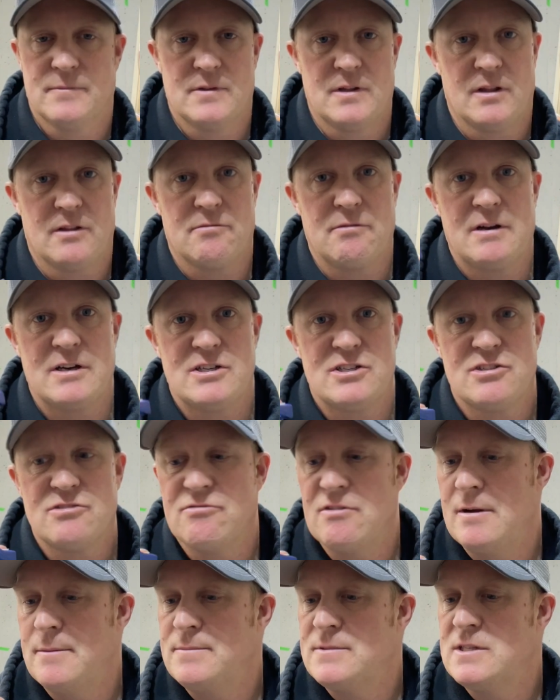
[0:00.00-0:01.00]
thread
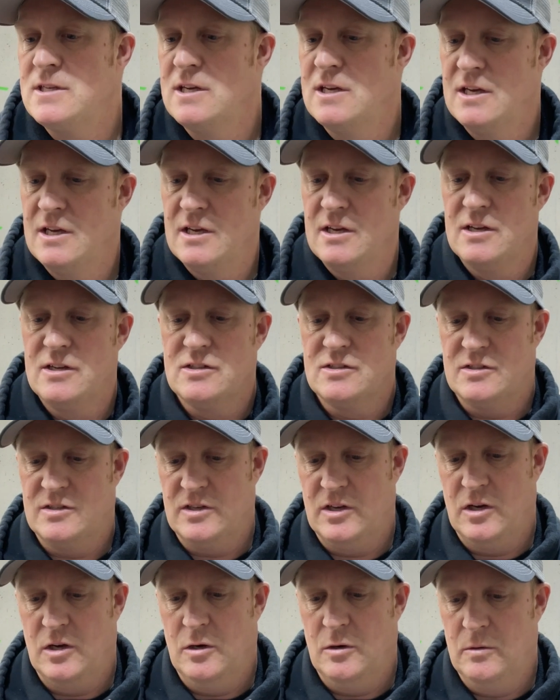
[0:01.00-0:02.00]
stripped.
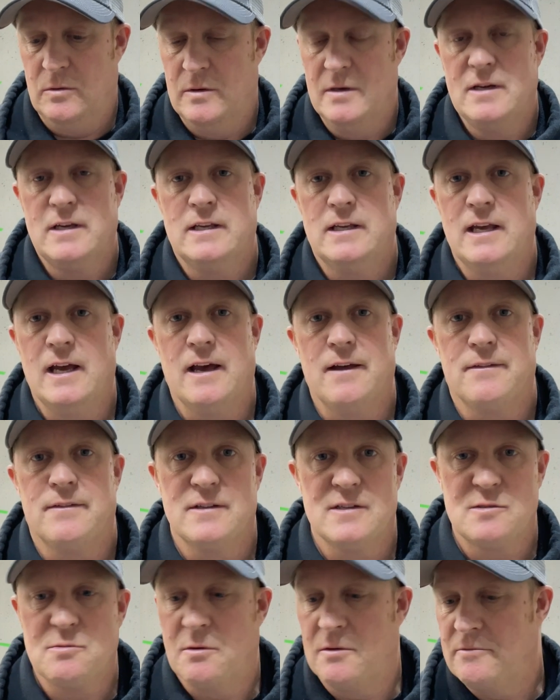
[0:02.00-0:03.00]
So yeah,
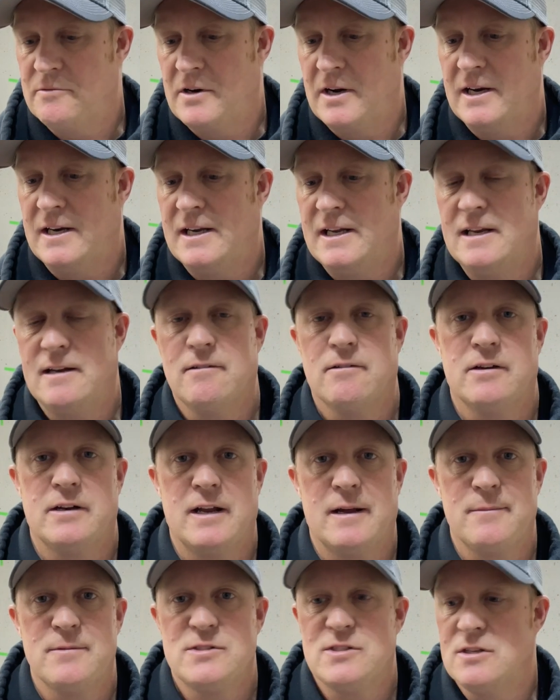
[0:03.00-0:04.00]
this one right here on
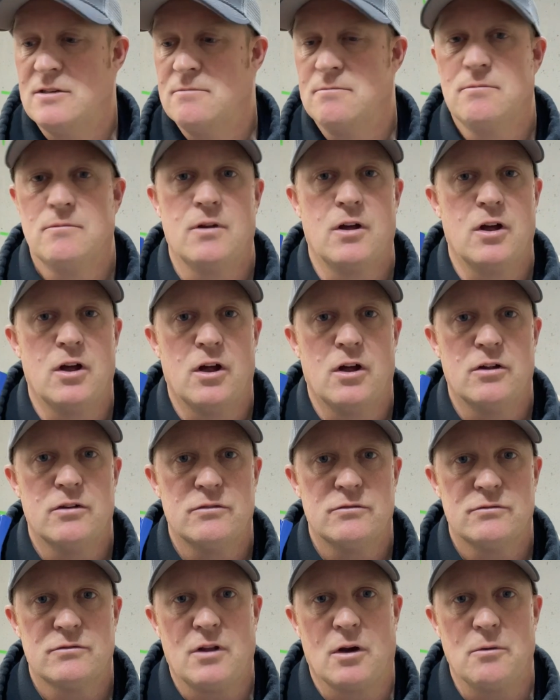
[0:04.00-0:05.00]
Amazon,
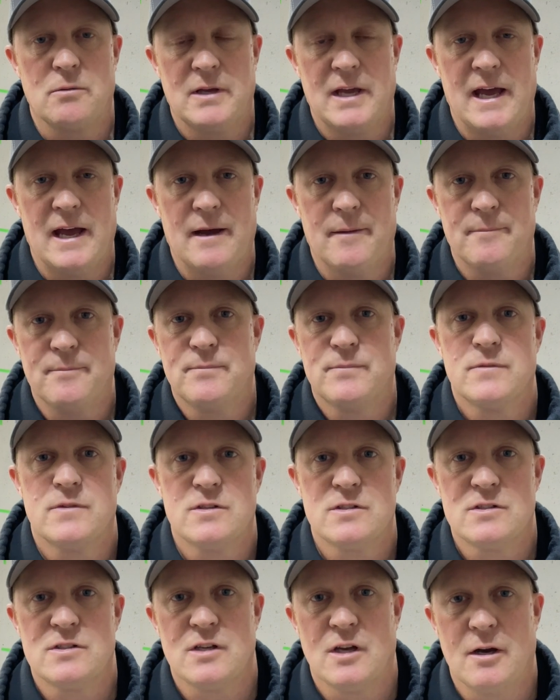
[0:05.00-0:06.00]
don't get.
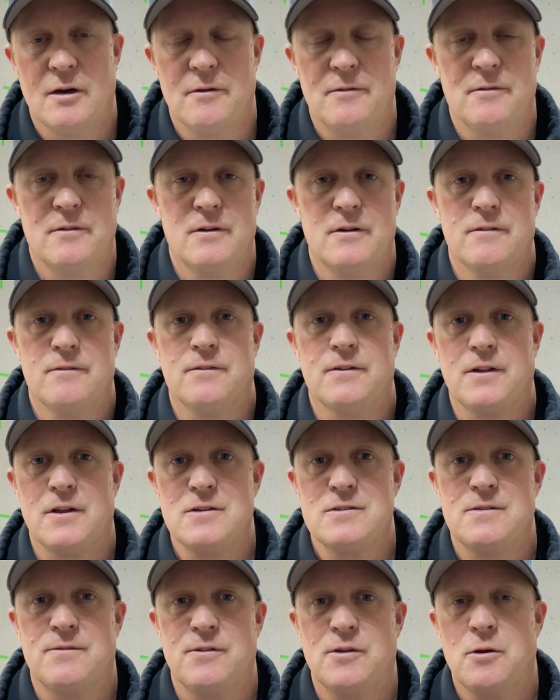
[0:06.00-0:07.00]
So for those
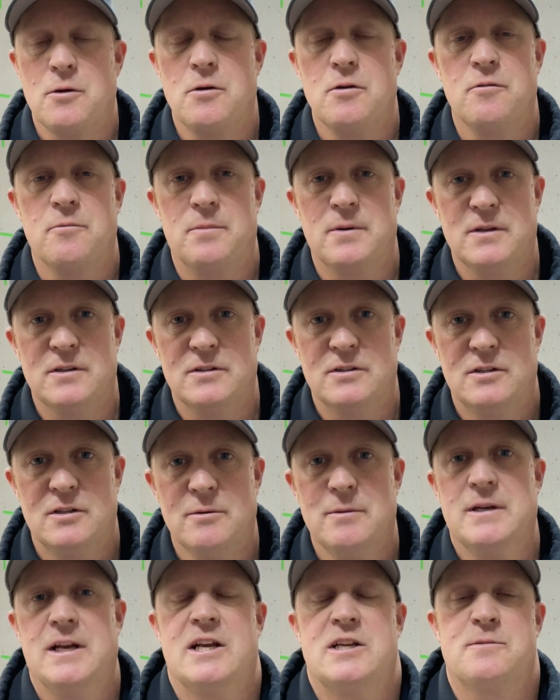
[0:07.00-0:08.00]
of you who've been
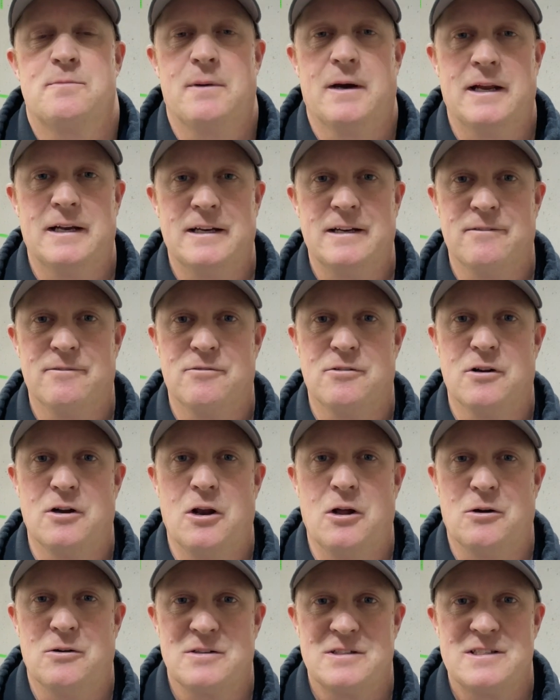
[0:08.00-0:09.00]
doing edge banding for a
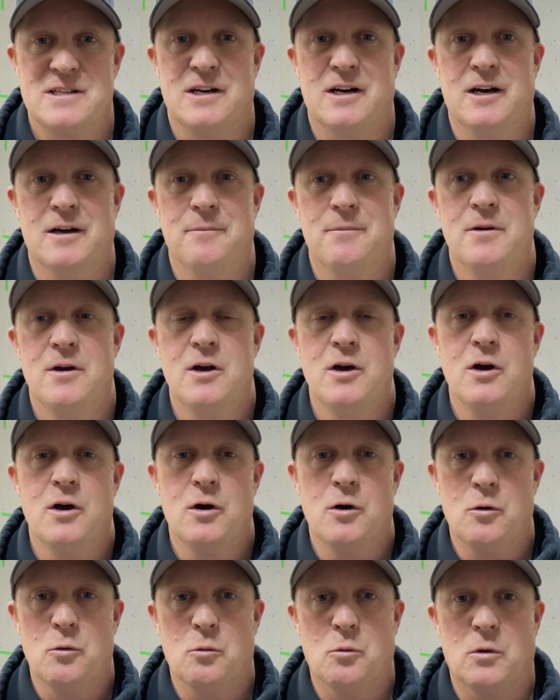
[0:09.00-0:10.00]
long time,
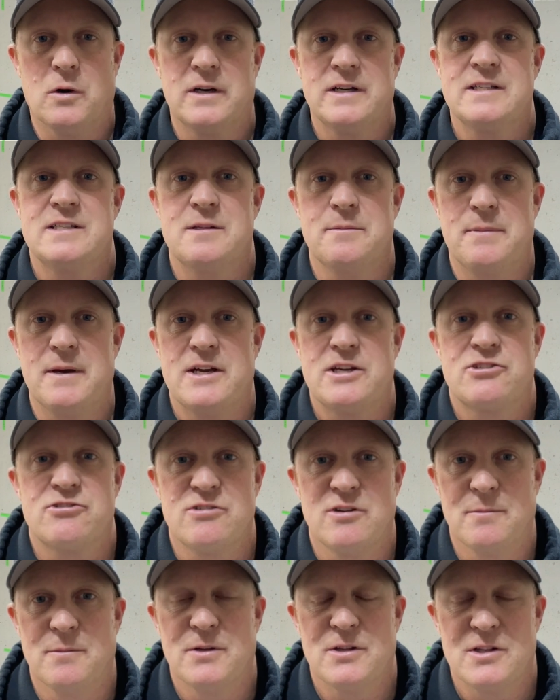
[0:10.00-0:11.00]
what is the best
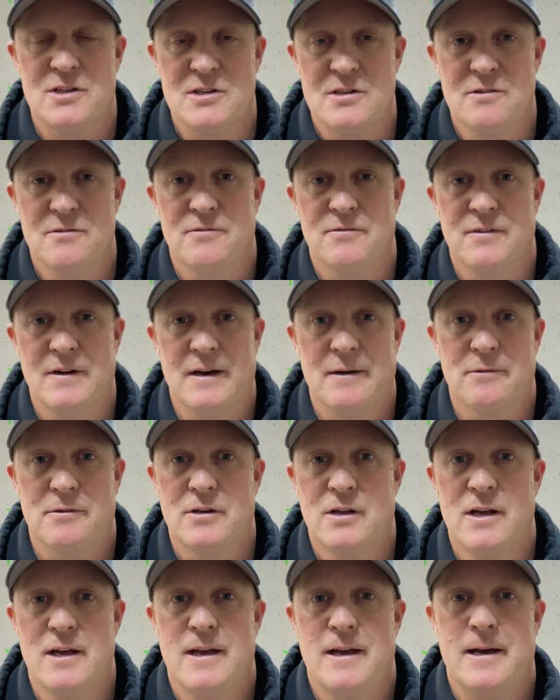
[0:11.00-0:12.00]
trimmer that you've found?
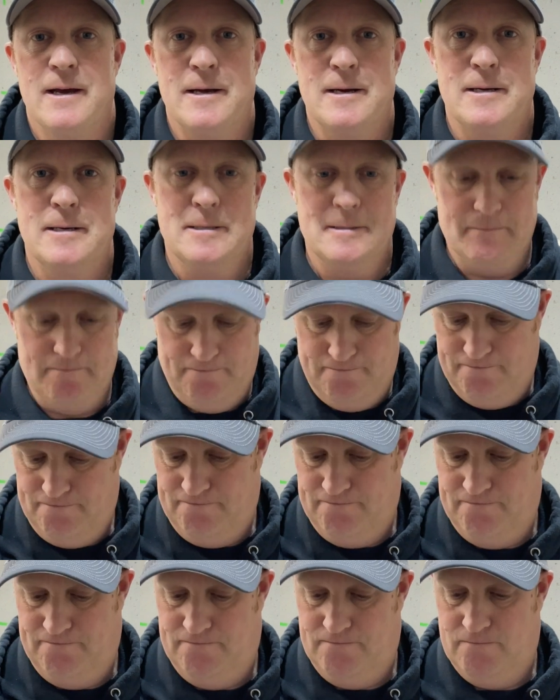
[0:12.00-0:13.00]

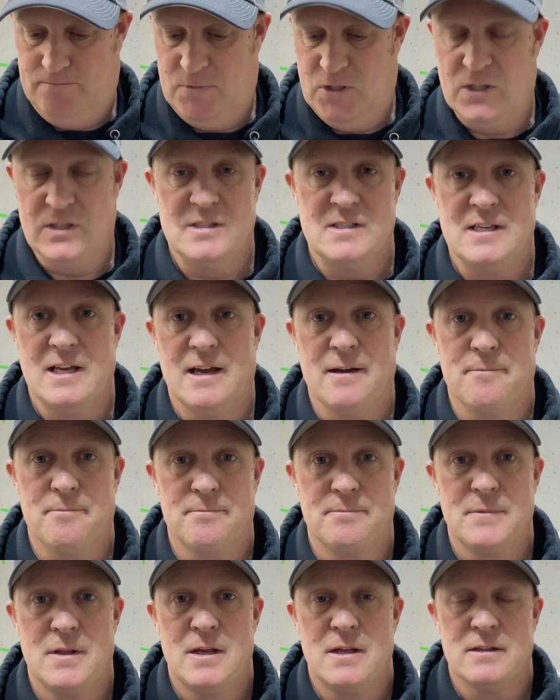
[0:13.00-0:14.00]
Because yeah,
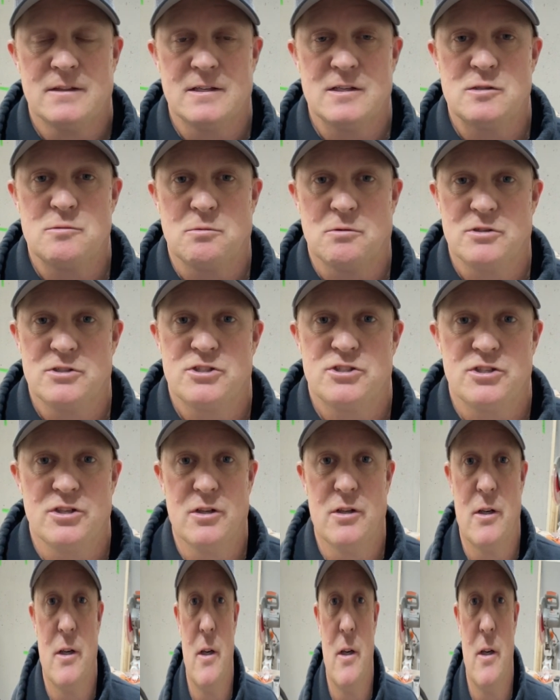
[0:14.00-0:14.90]
this one's junk.